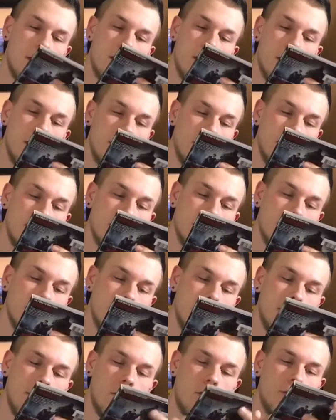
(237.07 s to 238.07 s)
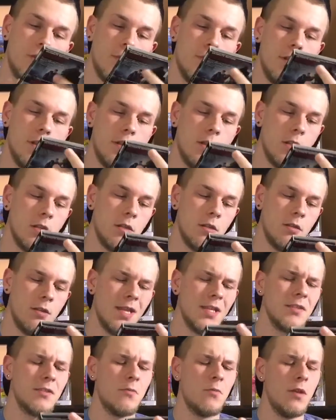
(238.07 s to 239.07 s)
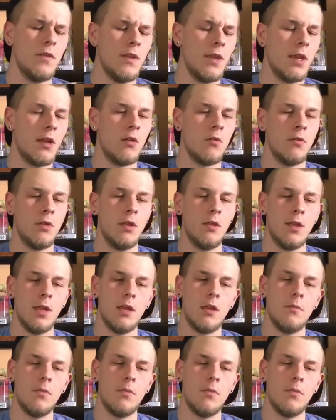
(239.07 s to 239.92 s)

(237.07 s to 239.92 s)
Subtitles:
and this is the Ultimate Edition. That's the one thing I don't really like